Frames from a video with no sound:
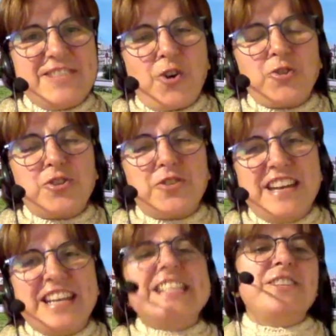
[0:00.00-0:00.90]
not
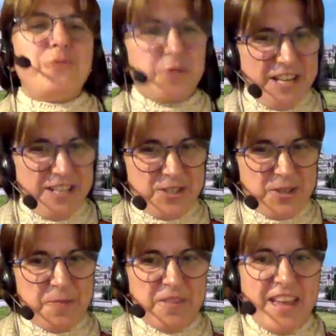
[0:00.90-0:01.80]
very easy to
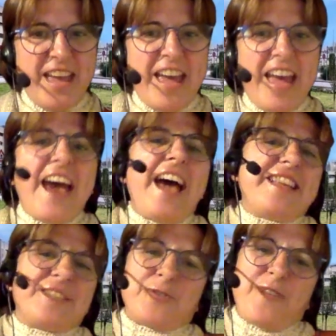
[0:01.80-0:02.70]
reach.
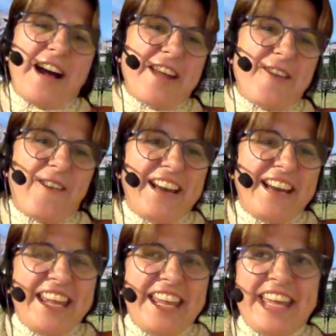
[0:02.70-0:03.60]
And so
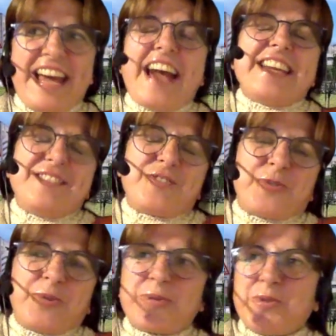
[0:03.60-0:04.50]
I
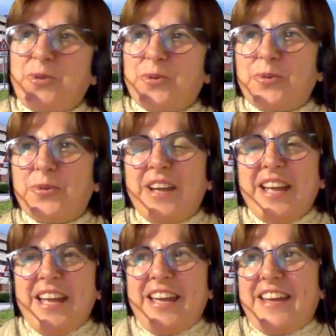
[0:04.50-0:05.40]
chose to
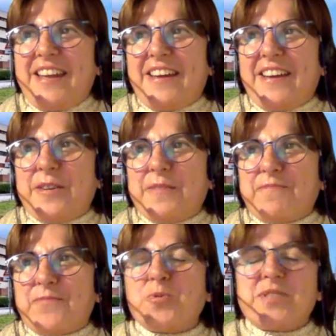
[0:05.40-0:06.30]

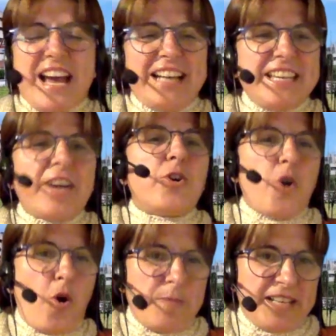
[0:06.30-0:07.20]
study
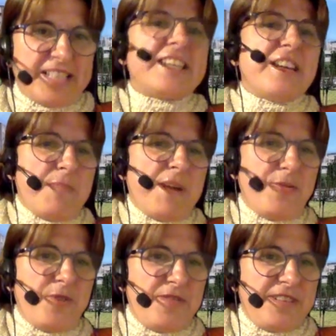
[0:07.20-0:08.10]
economics in my
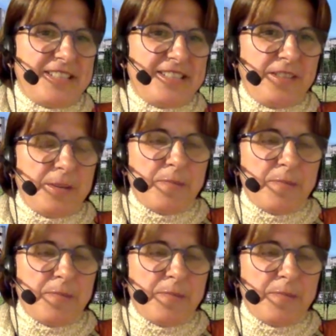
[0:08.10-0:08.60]
university,